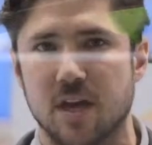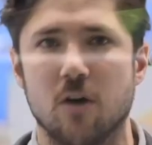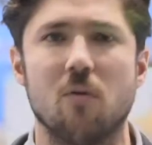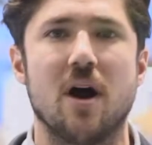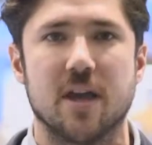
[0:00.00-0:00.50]
out,
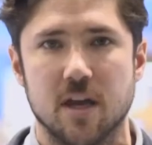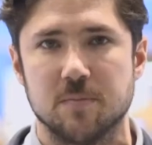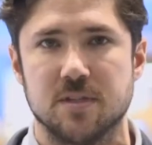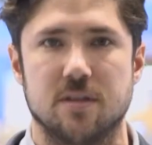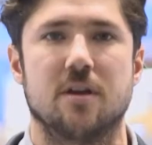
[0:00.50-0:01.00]
walking up
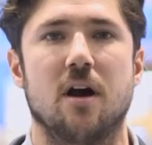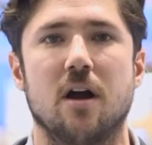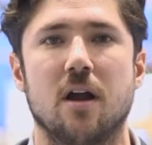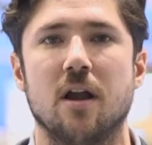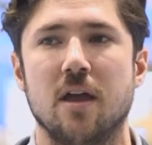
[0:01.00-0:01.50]
to the
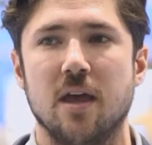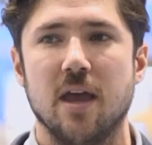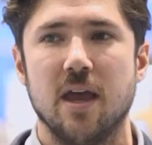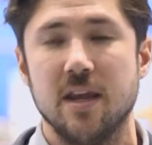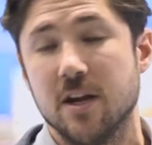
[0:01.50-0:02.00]
car,
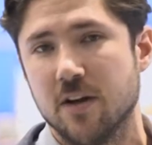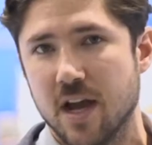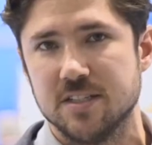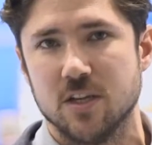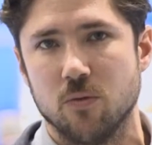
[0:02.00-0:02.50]
and
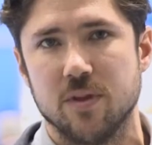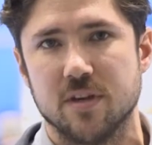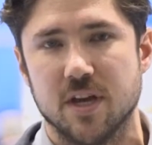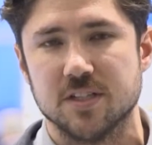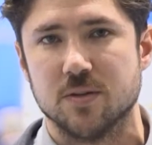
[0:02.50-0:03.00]
interacting with the
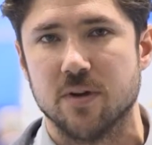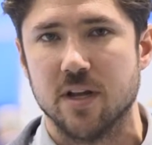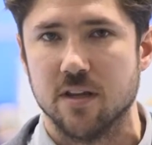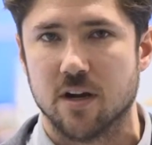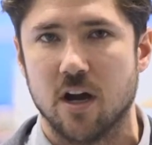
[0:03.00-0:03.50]
customer
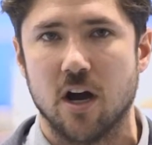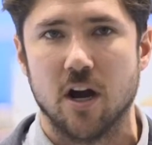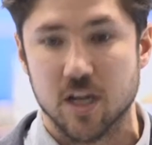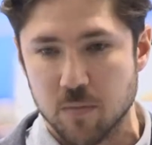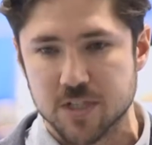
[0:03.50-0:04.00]
in their car
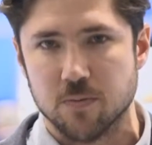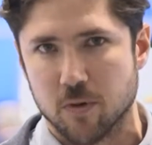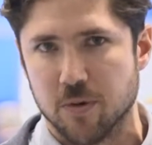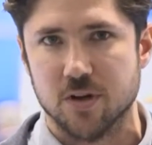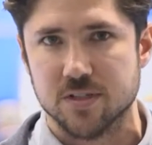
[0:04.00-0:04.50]
on a much more
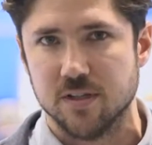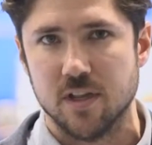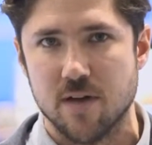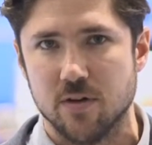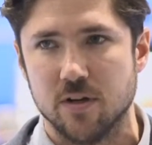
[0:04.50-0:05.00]
personal
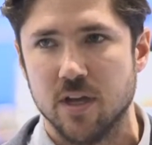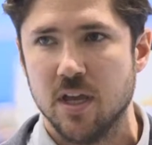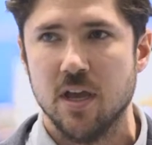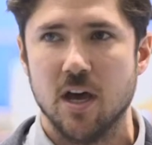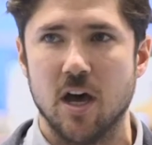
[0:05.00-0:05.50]
level.
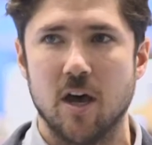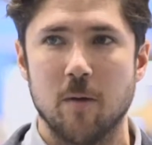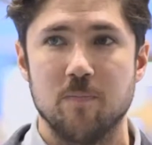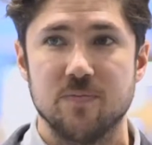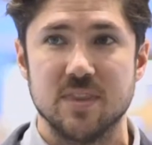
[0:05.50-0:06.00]

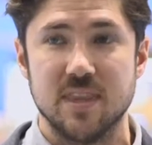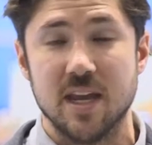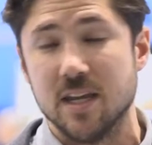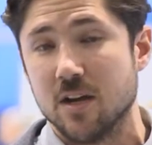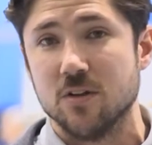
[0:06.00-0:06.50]

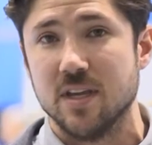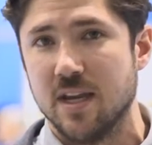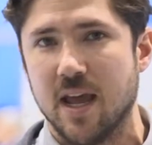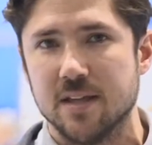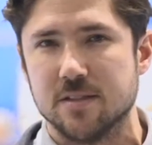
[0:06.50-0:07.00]
That not only
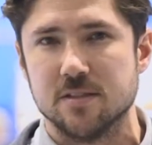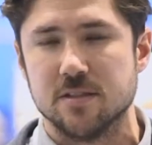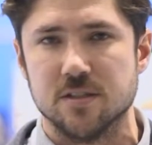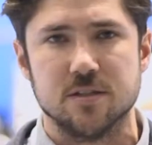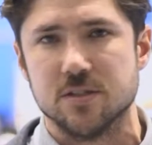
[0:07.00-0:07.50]
enhances
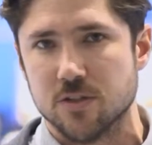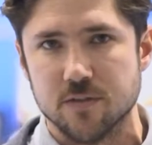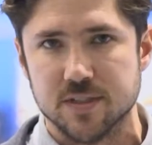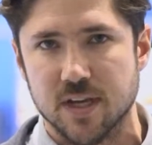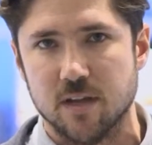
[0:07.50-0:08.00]
the
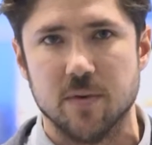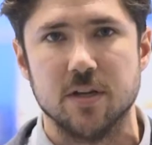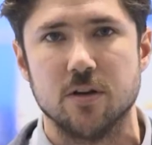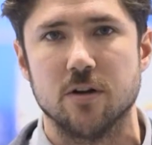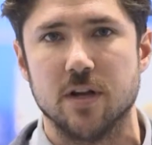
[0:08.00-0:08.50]
service element,
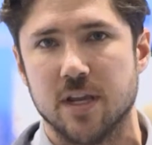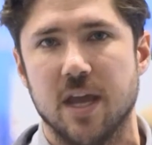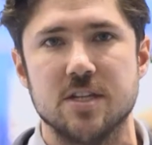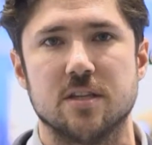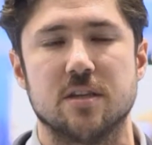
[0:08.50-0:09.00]
you're
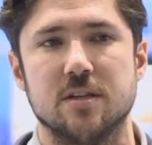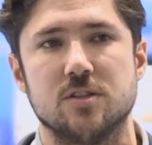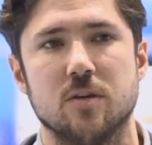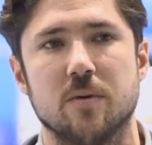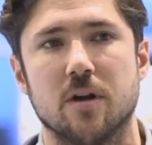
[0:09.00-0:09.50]
engaging the
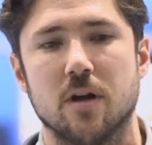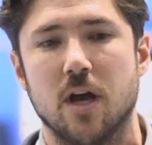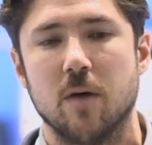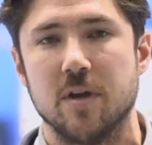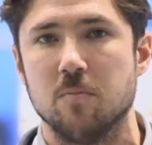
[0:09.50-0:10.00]
consumer
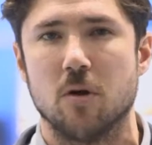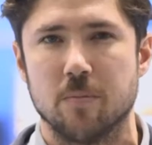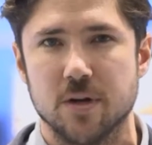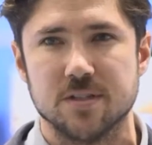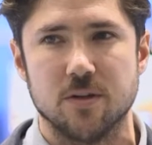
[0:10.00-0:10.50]
in a more
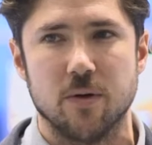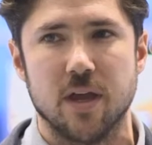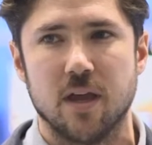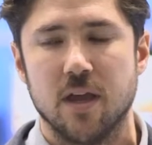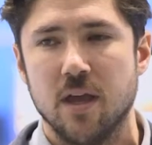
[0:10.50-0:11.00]
personal
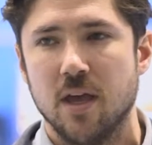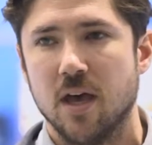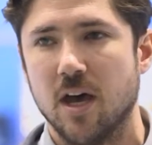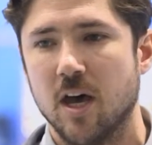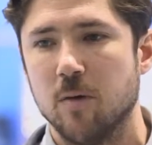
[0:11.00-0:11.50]
way,
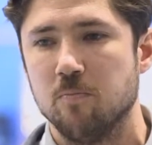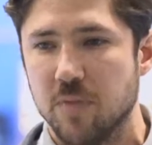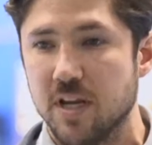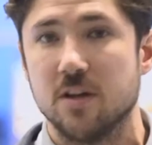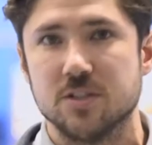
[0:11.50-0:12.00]

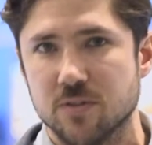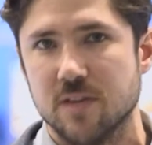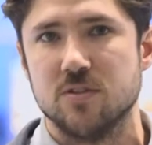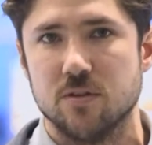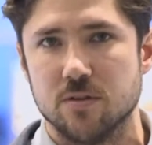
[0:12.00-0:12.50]
but it also
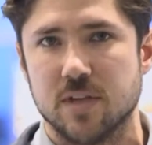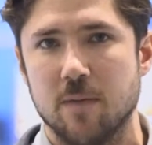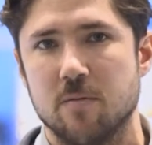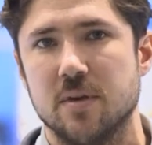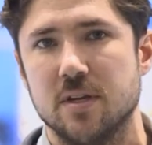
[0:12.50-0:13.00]
gives you those
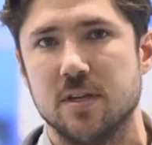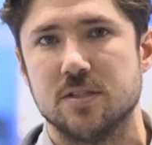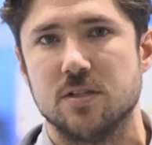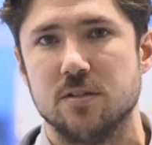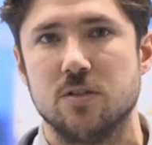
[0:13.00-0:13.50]
capabilities
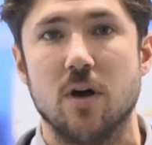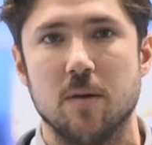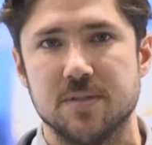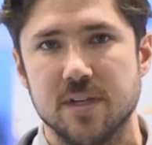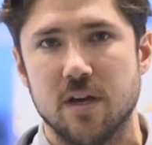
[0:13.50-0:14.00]
to
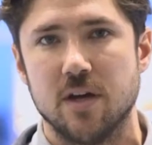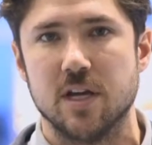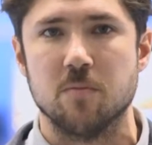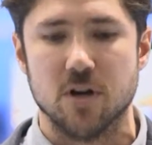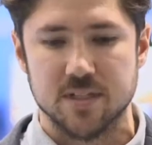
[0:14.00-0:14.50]
upsell in
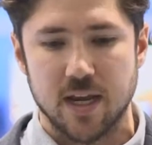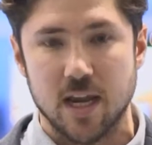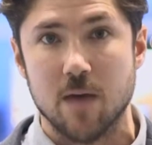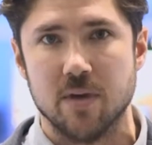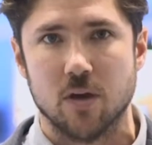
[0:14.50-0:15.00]
a more
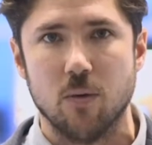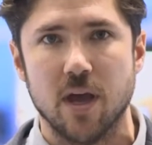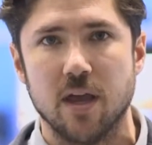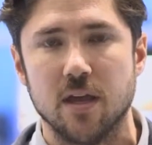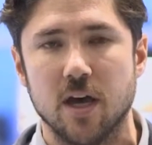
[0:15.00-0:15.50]
dynamic way